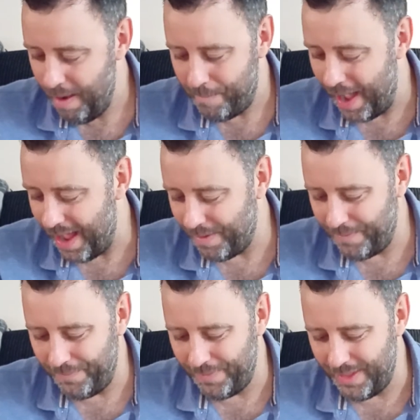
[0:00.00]
But
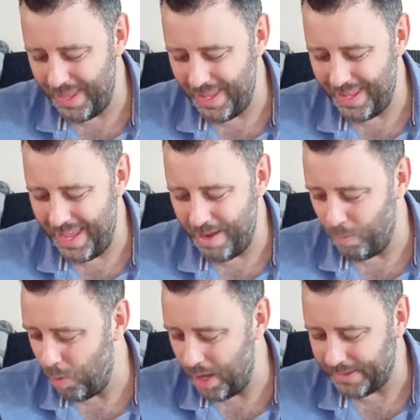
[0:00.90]
it
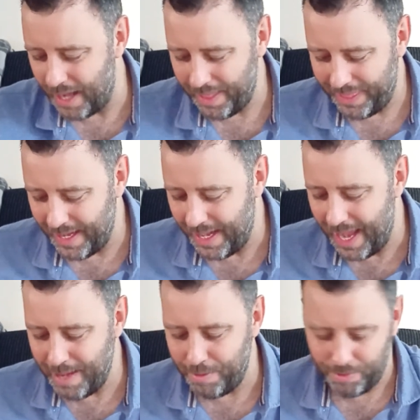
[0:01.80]
was, I think,
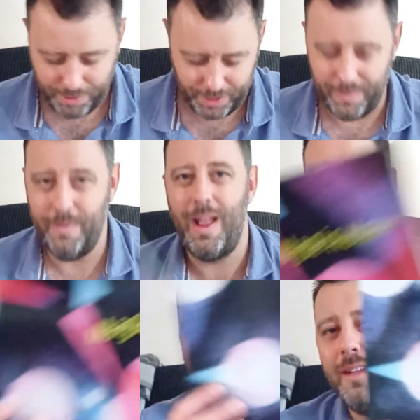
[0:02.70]
labelled
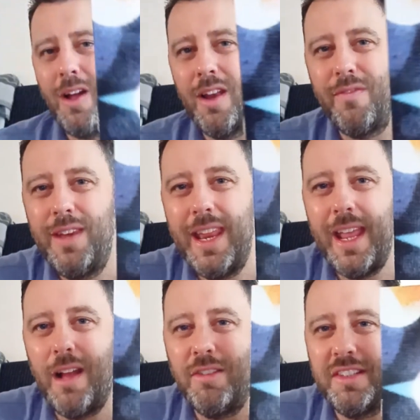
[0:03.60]
as kind of
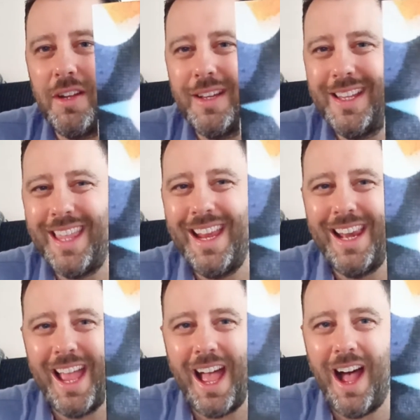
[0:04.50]
neo-psychedelia.